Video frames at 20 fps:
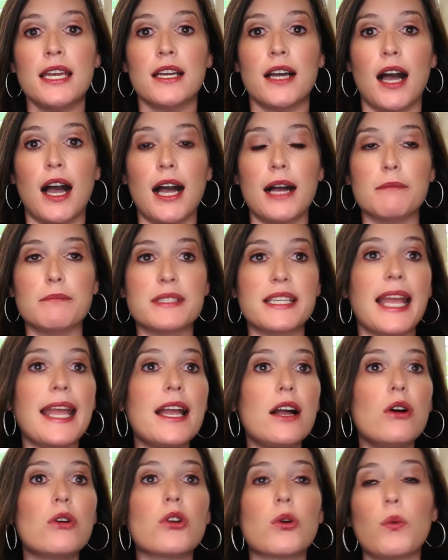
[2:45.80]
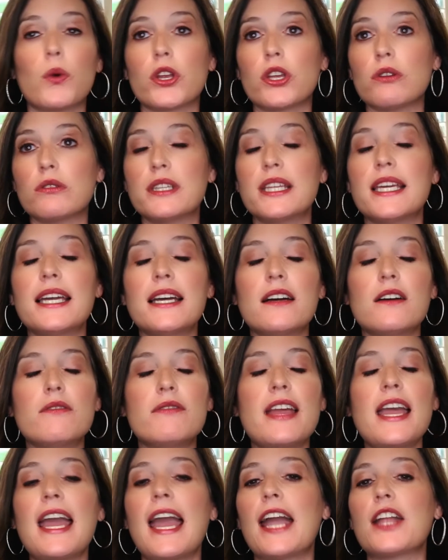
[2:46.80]
town or where you live,
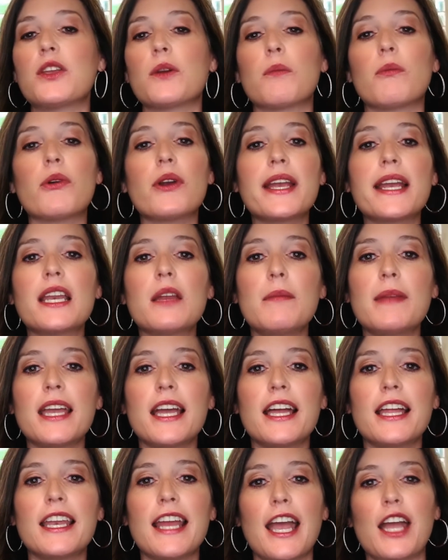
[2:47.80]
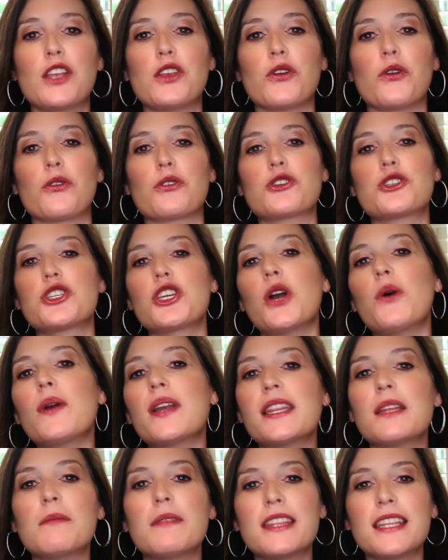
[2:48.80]
and you're bringing them in and you're
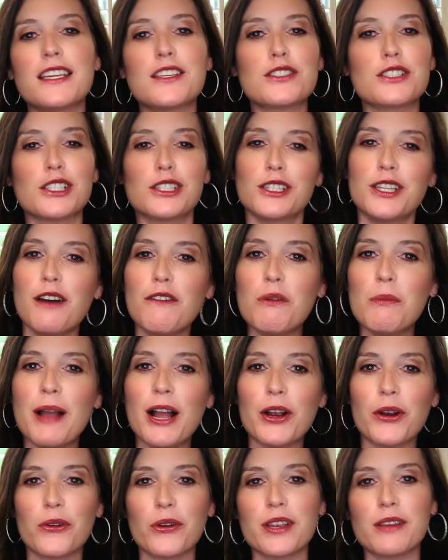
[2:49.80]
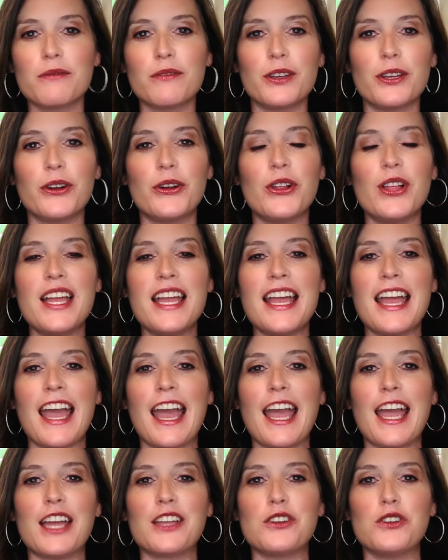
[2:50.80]
showing them the things to love about Greenville,
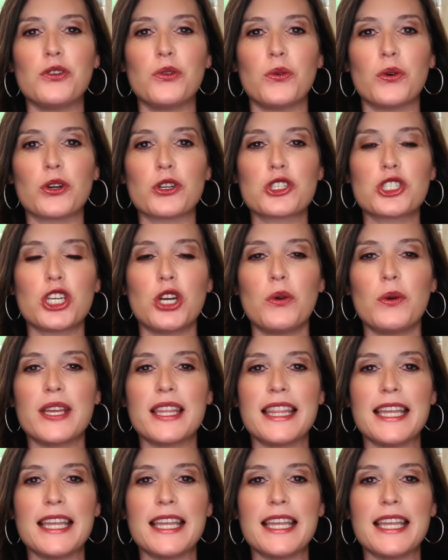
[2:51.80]
and you're showing